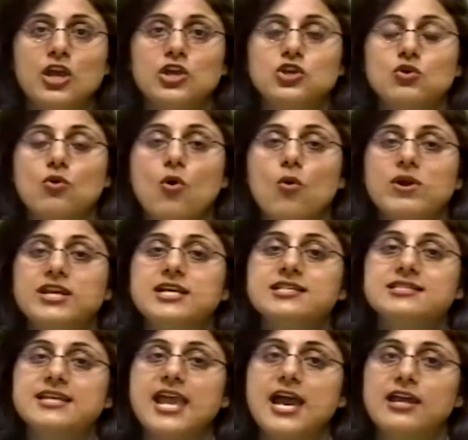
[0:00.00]
You go in a
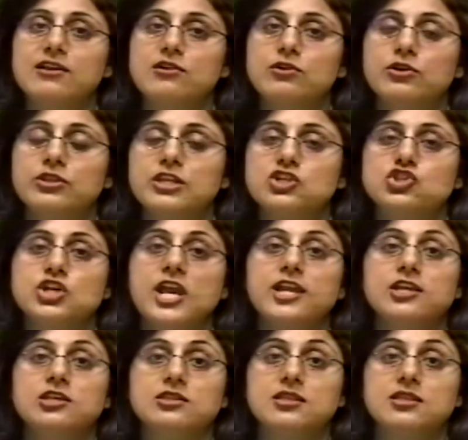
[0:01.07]
scanner, they check